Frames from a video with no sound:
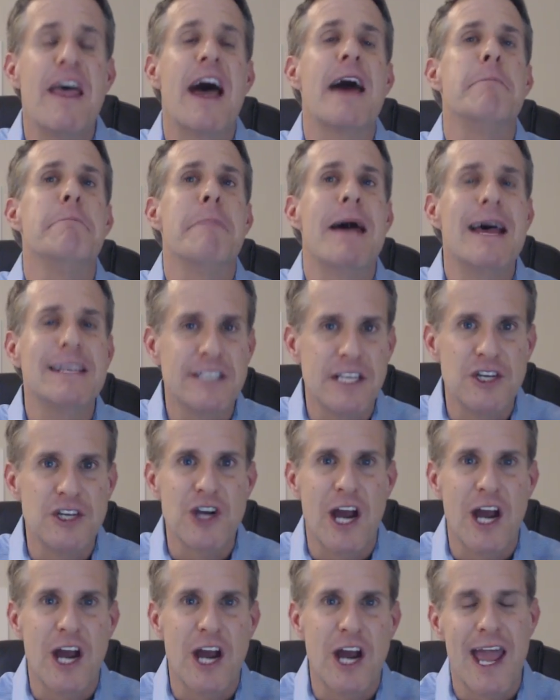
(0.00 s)
in, that
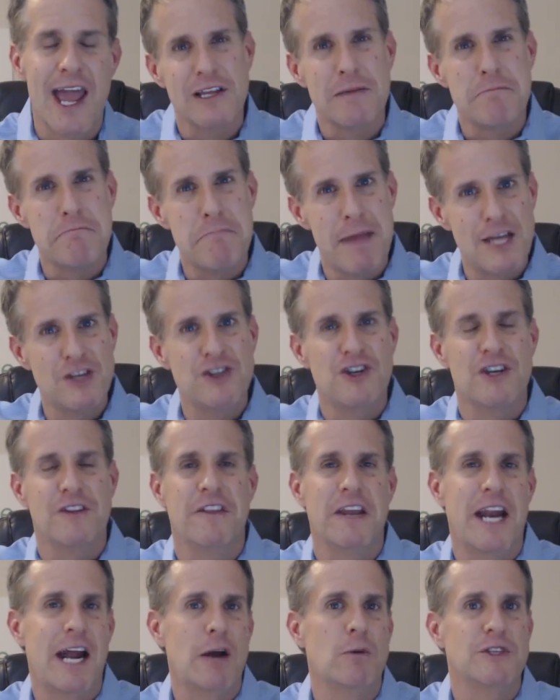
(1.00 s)
message, I actually mentioned
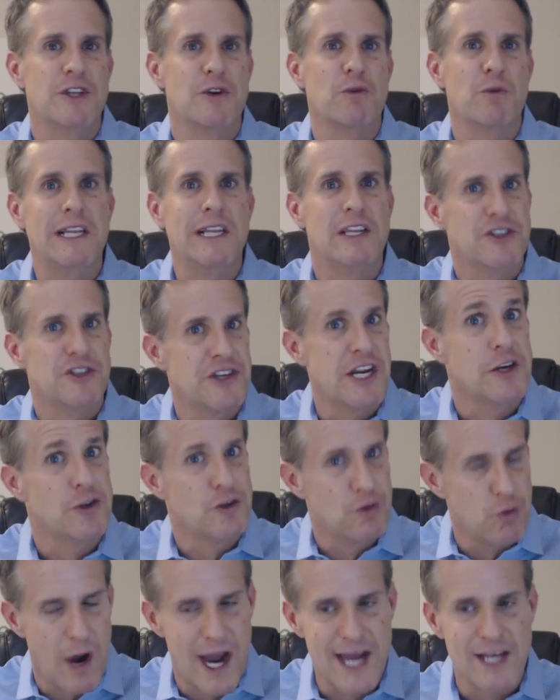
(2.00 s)
that I was in real
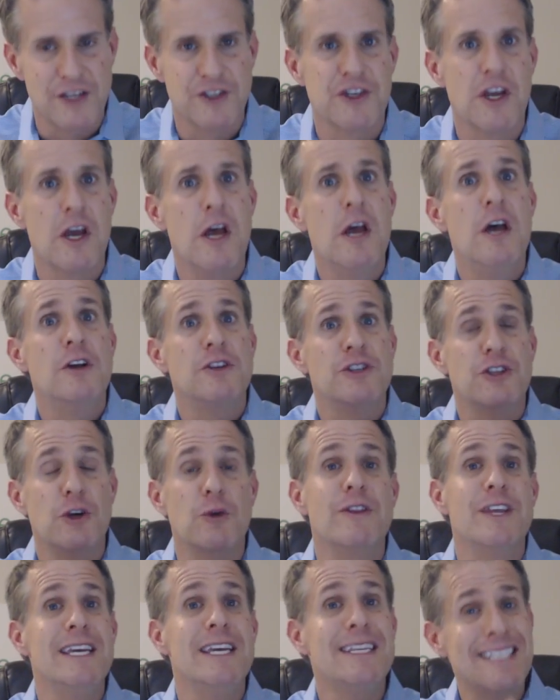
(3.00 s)
estate twice.
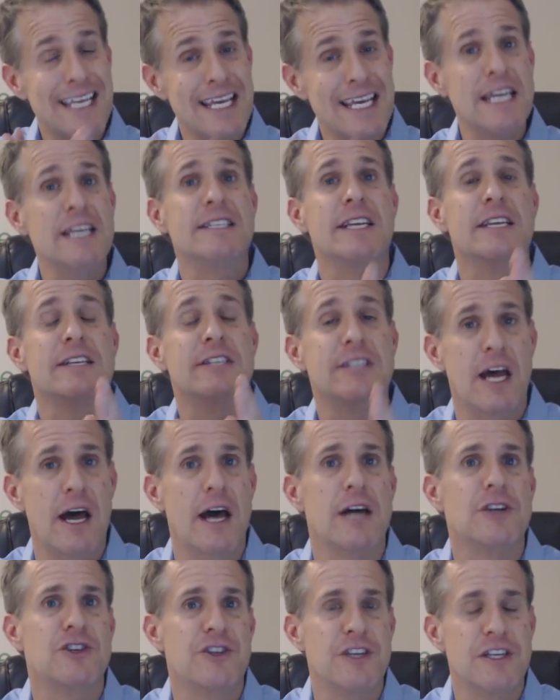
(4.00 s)
So this is a
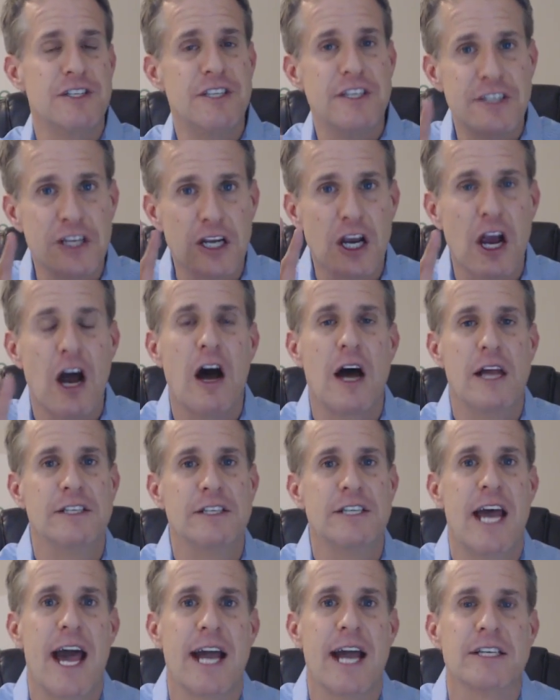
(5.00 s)
touch, this is a
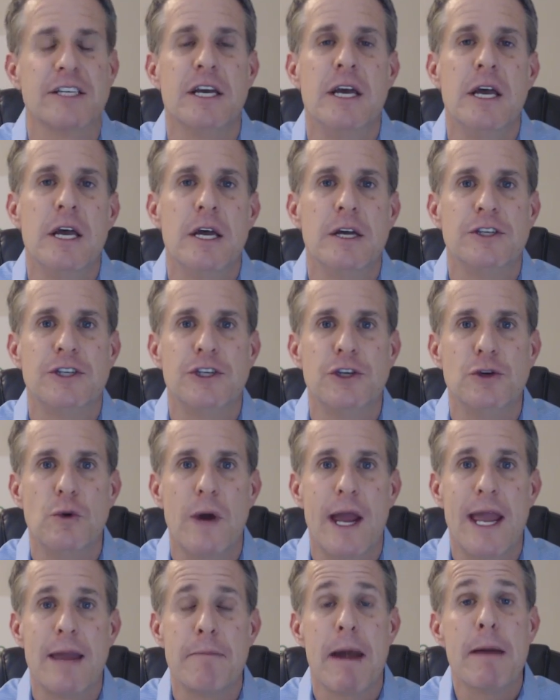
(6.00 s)
contact
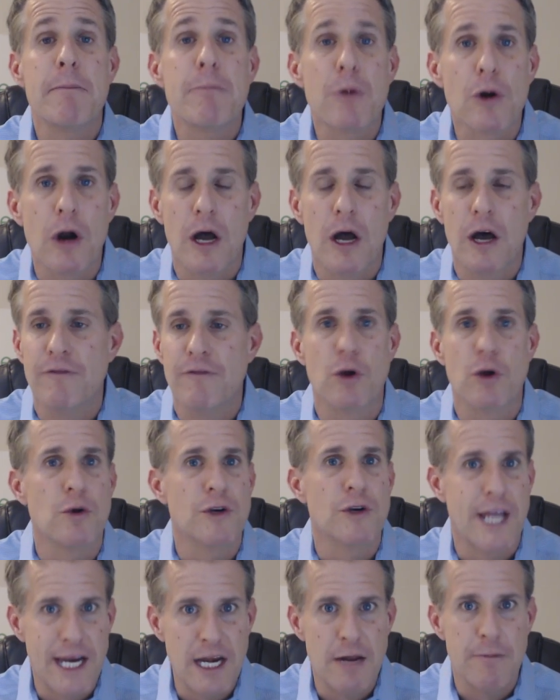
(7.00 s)
to a member of
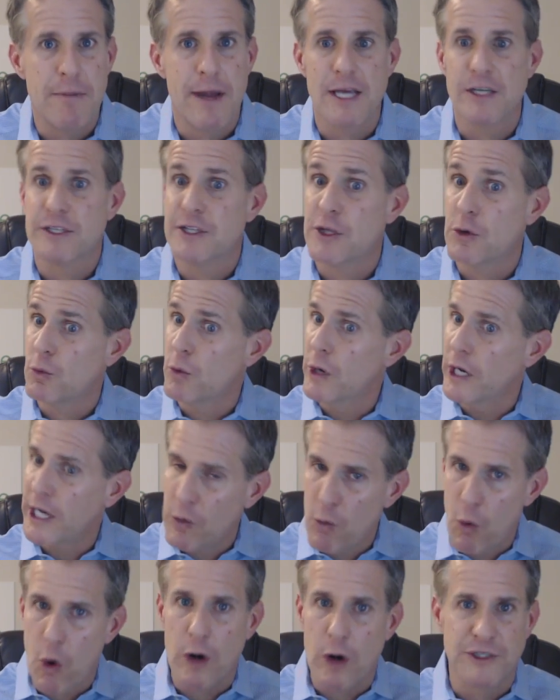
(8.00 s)
your database that
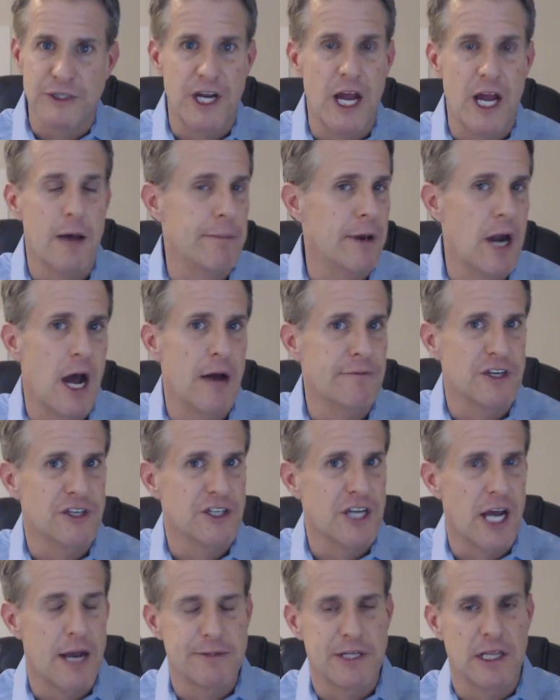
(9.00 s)
really warms it up. And
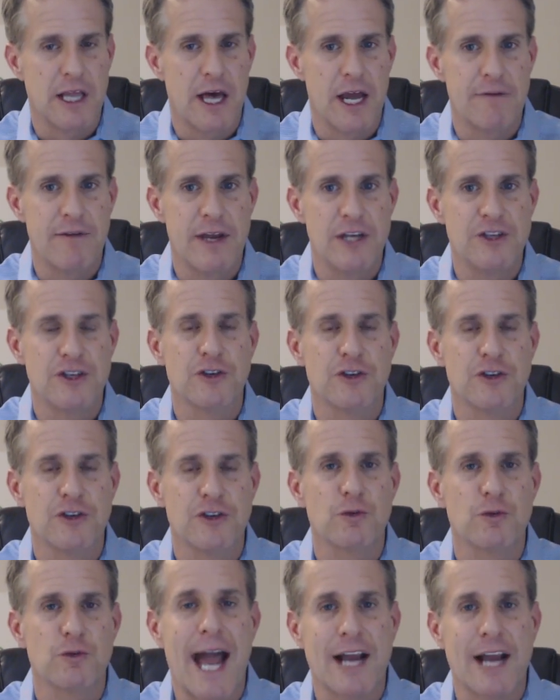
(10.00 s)
oftentimes, a lot of
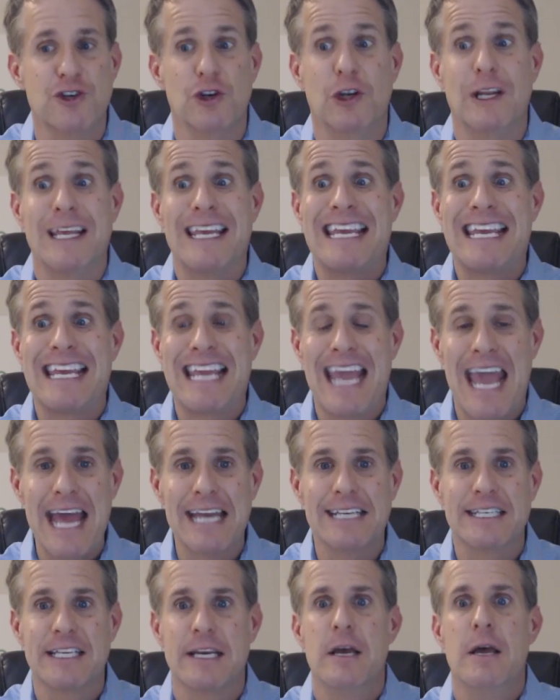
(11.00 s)
agents actually
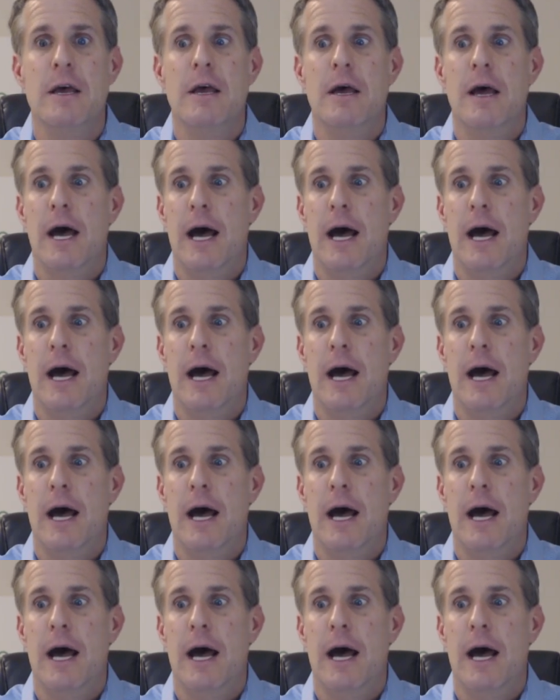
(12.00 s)
get